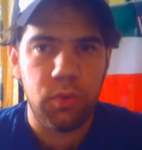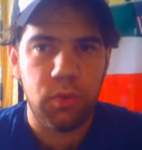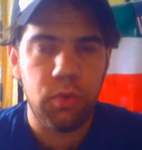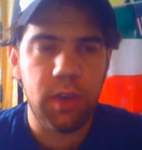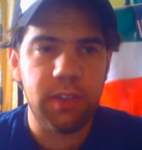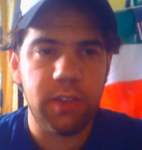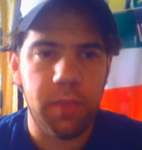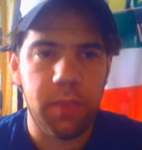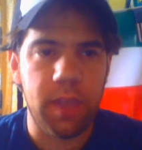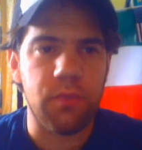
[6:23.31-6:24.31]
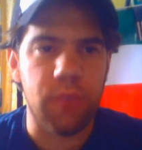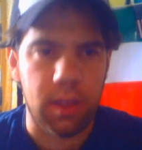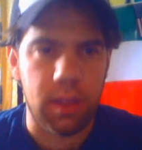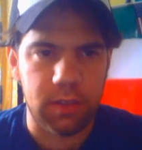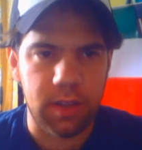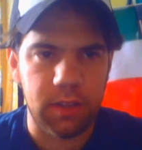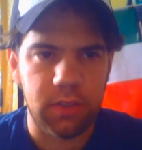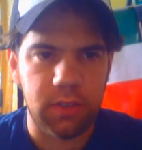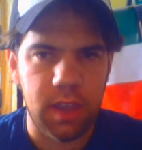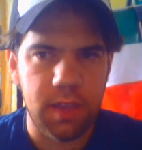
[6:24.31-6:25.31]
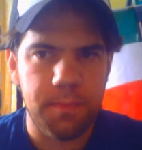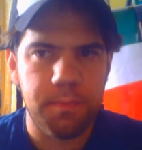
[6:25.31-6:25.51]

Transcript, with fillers: who got to be in Valentine's Day,